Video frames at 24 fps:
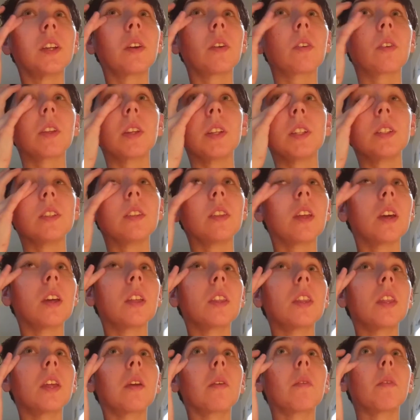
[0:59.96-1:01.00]
totally do
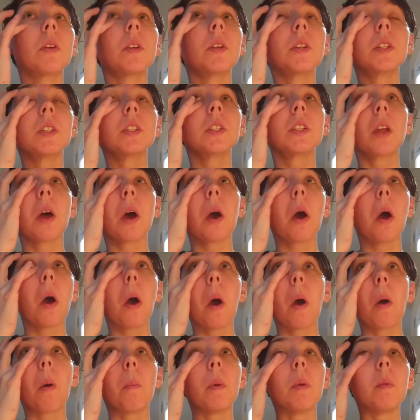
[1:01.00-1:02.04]
that thing where I just
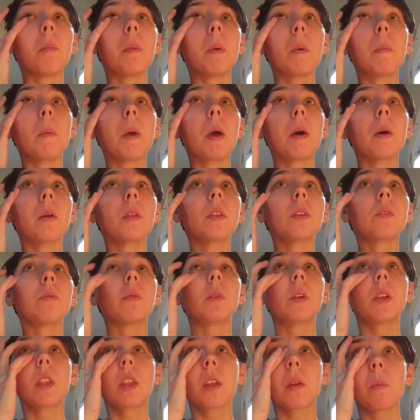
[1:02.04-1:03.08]
open my mouth
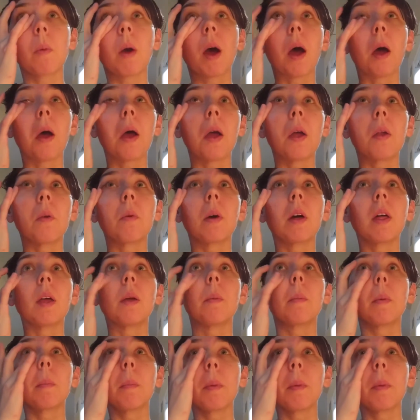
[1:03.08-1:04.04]
really wide while I'm